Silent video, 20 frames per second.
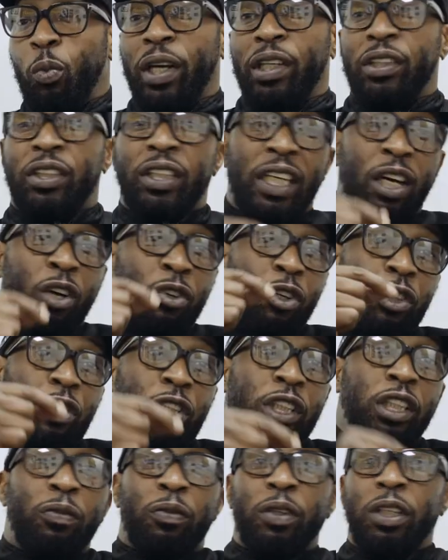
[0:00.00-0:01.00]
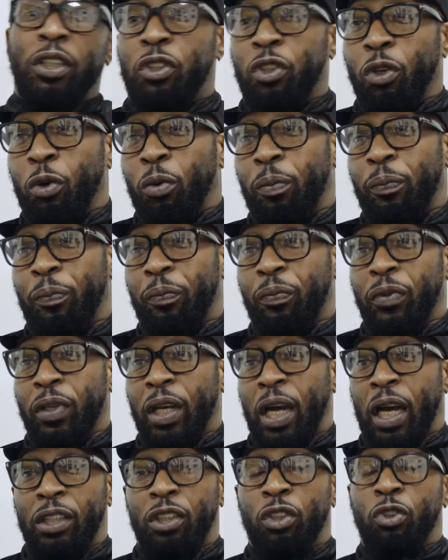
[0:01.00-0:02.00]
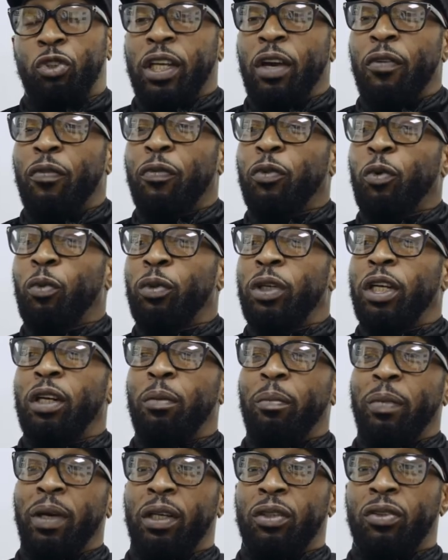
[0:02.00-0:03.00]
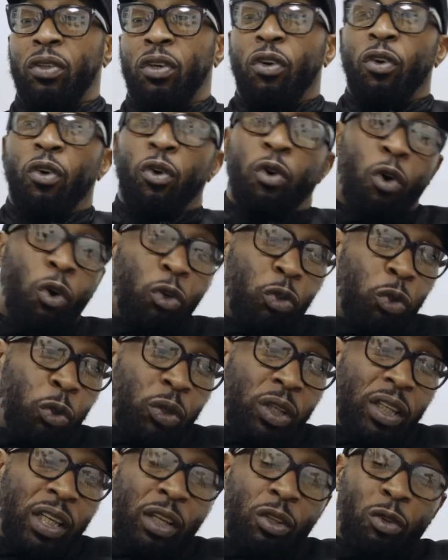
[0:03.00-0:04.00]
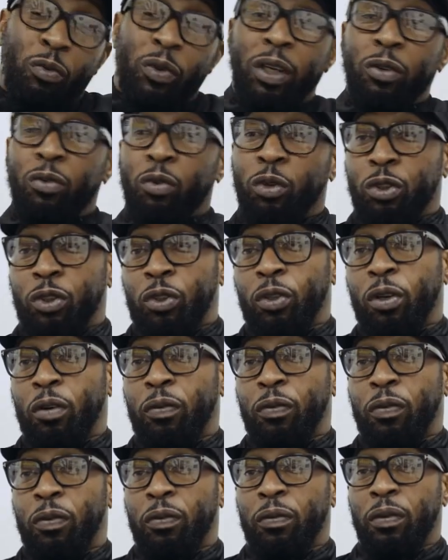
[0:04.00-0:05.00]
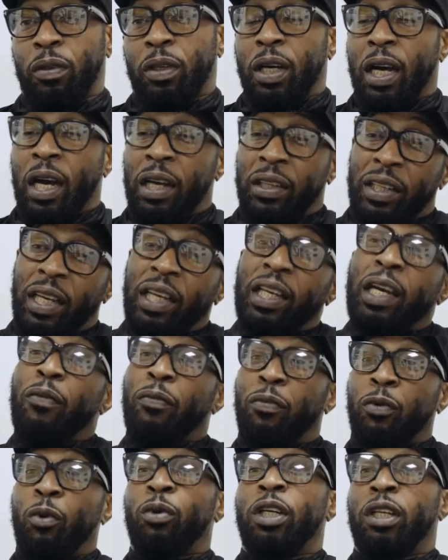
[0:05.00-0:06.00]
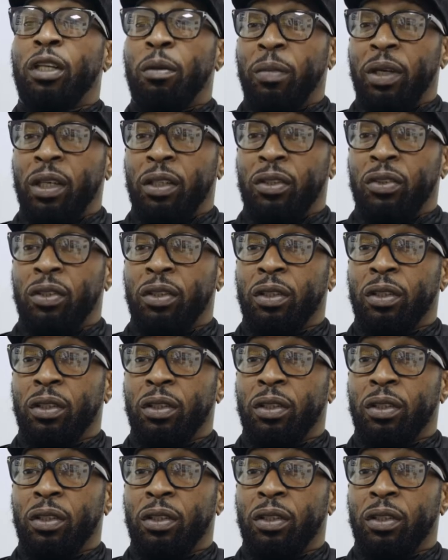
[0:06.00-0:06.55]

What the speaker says: wait to get on a TV show and you just get thrown in the mix. Or you can get the ring rust off and then get thrown in the mix.